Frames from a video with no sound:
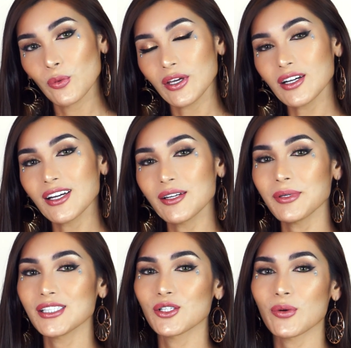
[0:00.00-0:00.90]
we are going
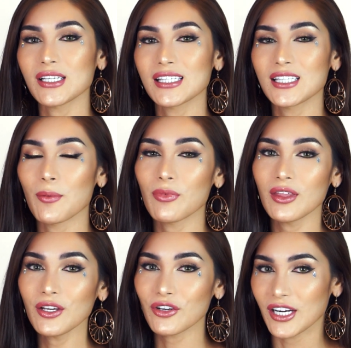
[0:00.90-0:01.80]
to be doing
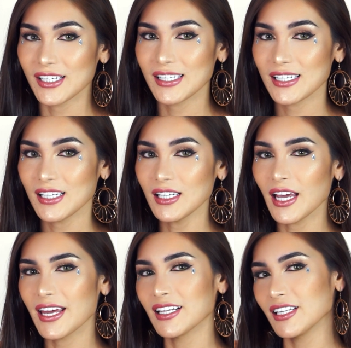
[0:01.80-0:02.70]
something
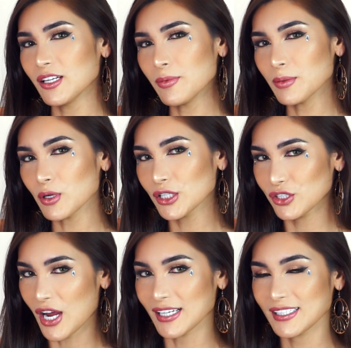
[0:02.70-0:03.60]
crazy and a little bit
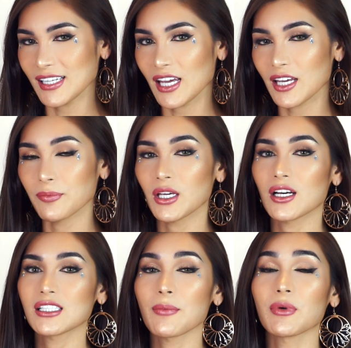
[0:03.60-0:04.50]
more drastic
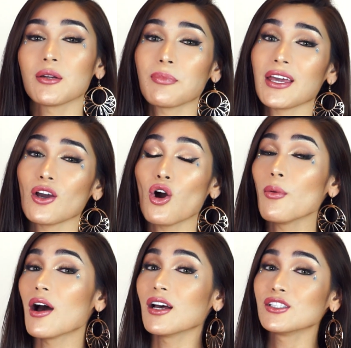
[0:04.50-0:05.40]
because I'm going to pay
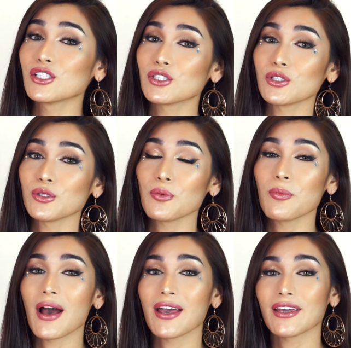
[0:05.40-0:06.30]
homage to
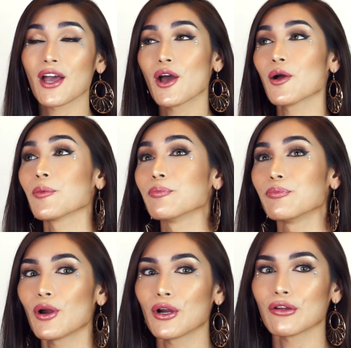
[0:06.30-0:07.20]
my
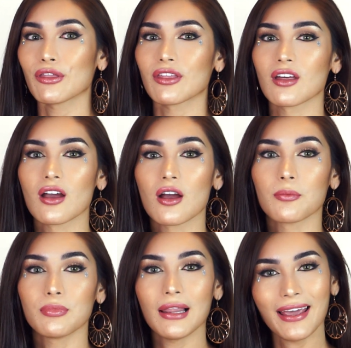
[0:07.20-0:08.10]

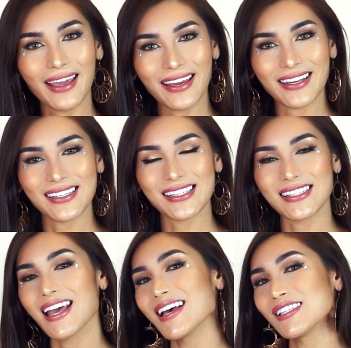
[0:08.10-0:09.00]
birthplace.
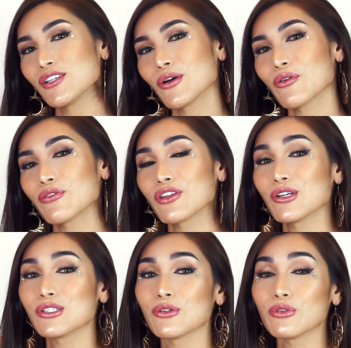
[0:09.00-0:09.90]
Yeah, so for
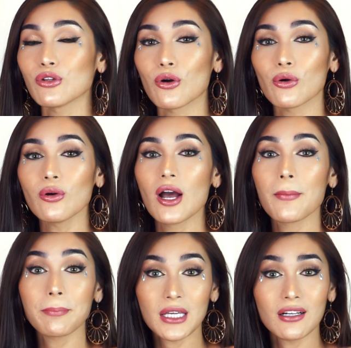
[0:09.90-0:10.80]
those who know
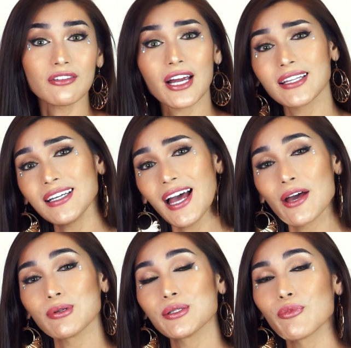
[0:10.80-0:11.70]
me already,
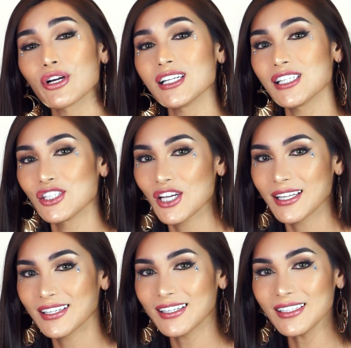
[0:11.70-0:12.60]
I was born in
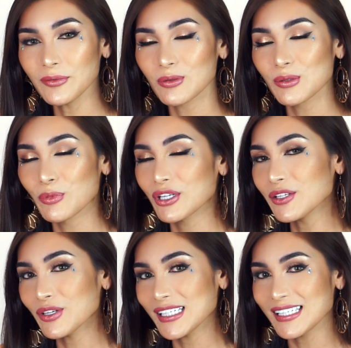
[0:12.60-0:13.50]
Jeddah. I was
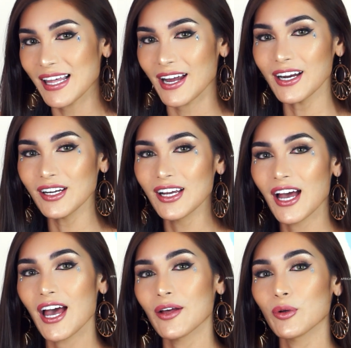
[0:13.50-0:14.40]
born and raised there.
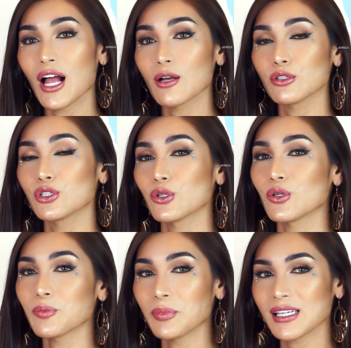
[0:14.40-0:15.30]
I will show
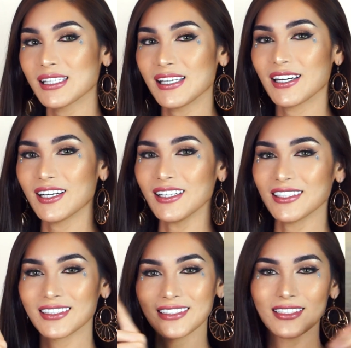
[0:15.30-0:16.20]
you pics here.
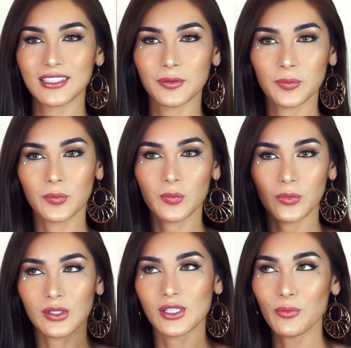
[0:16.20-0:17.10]

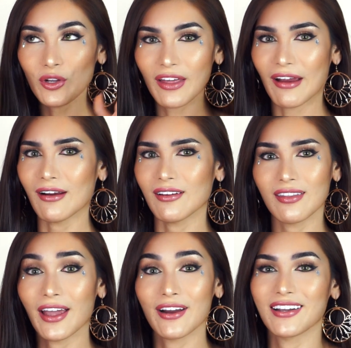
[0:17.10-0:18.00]
Somewhere
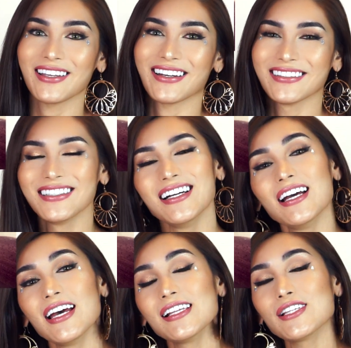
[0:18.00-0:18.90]
there, yeah.
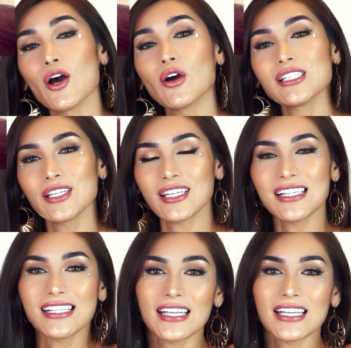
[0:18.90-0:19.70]
So as you can